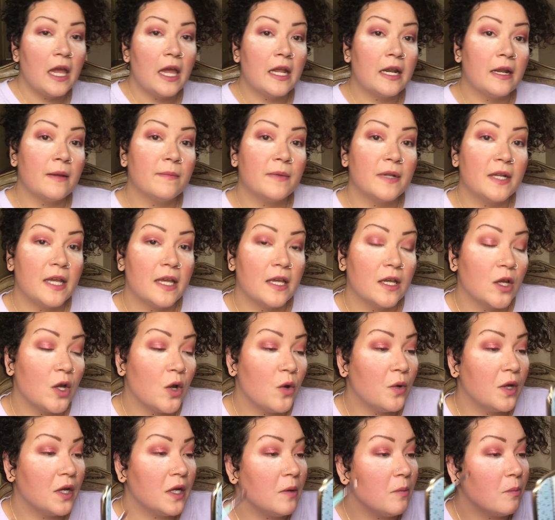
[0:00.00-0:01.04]
And I'm gonna
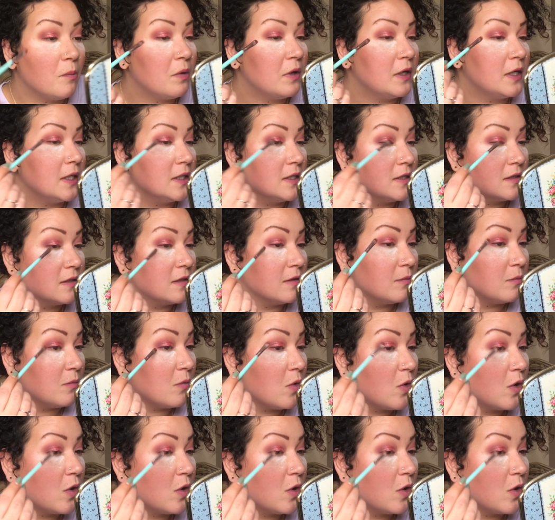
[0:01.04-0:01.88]
go in and put in some